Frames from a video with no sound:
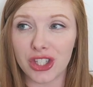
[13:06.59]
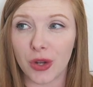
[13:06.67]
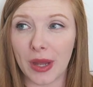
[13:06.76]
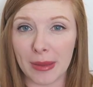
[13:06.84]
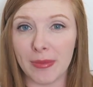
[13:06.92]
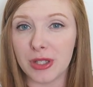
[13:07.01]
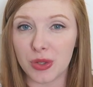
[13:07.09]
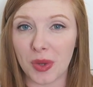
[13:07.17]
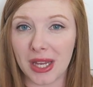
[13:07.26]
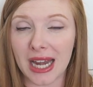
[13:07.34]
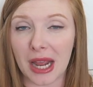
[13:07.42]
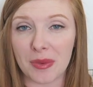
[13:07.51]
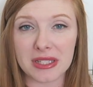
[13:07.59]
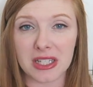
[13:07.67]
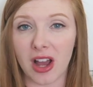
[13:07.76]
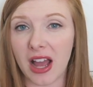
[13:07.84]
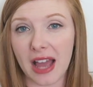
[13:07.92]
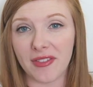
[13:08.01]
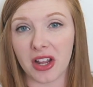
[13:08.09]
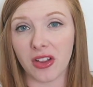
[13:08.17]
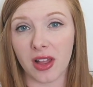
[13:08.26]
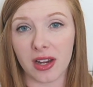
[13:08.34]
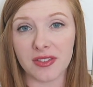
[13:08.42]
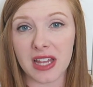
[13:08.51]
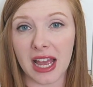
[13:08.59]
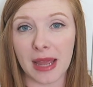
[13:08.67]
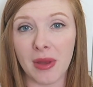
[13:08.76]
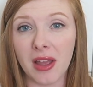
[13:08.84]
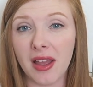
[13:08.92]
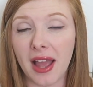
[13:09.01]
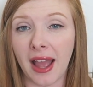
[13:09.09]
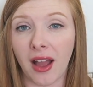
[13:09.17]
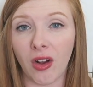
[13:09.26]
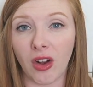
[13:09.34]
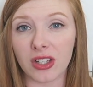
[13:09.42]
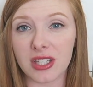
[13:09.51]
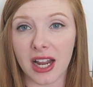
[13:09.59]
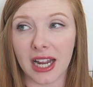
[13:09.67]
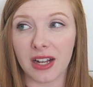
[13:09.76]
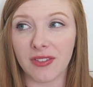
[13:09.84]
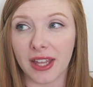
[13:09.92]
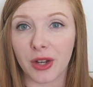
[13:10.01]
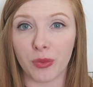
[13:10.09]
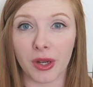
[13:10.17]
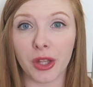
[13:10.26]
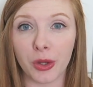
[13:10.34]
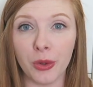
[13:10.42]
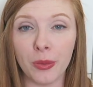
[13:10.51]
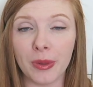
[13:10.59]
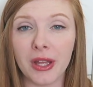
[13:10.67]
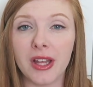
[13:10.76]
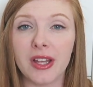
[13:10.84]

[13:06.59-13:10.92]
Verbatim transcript: So in between, I was not having a lot of time at all to kind of like recoup.